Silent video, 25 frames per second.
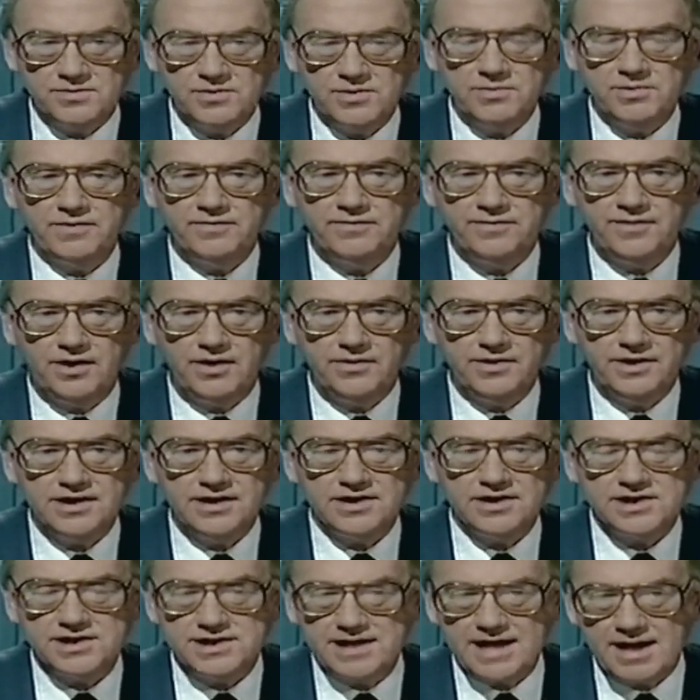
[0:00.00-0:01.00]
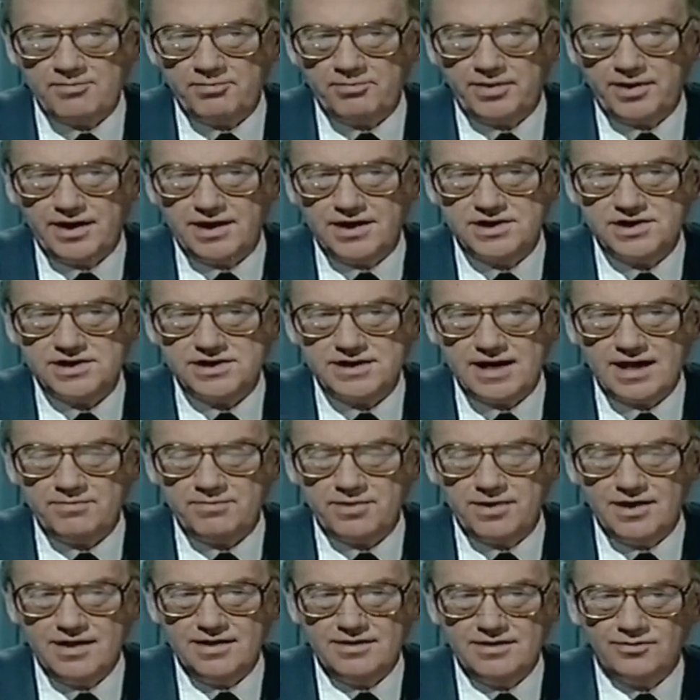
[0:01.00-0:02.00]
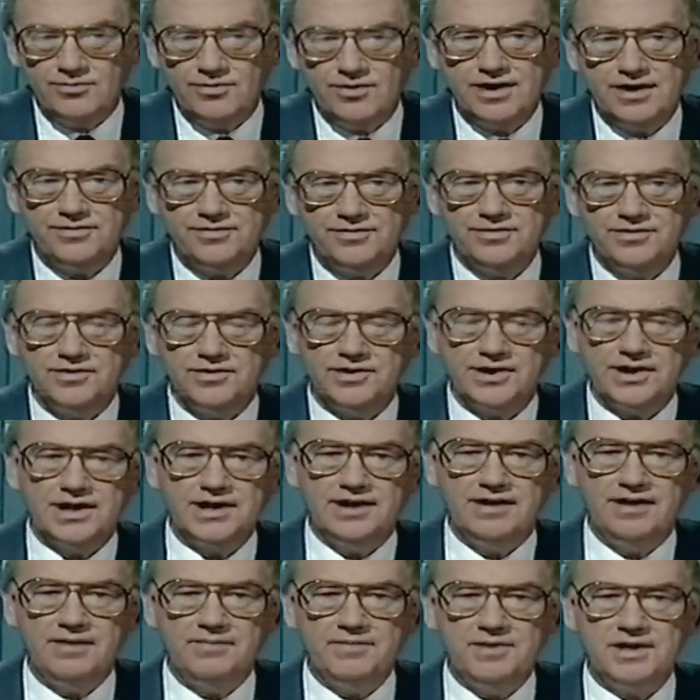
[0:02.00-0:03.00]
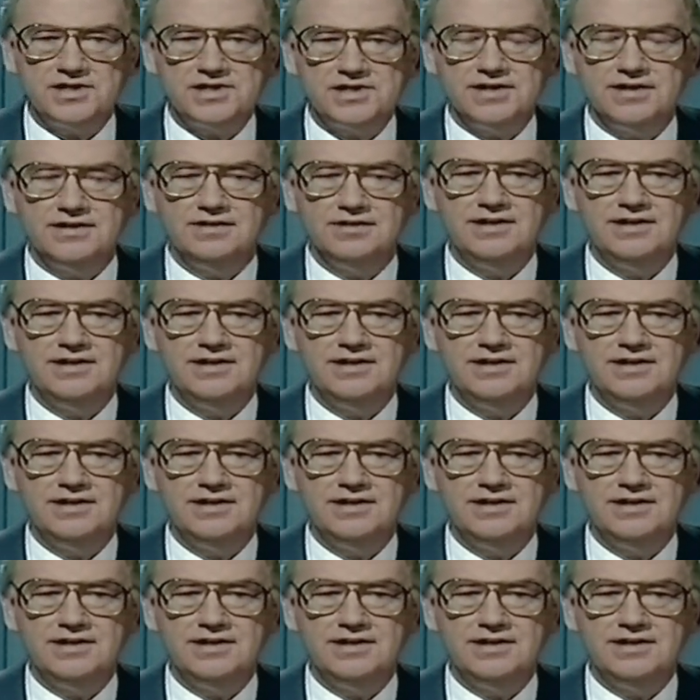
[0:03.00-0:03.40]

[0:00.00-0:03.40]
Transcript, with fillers: We'll be following it step by step right through to the climax here